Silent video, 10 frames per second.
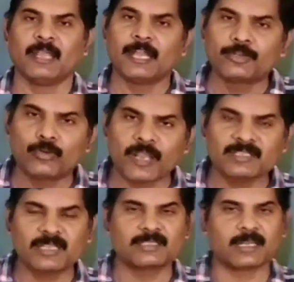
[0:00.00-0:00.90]
In
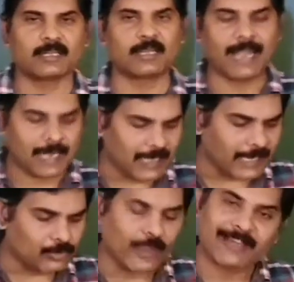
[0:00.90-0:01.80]
today's session, I'd
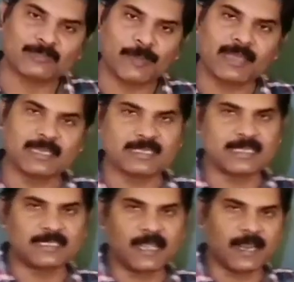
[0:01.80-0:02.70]
like to explain in
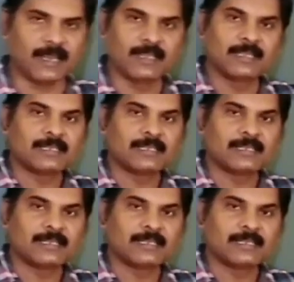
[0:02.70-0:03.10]
detail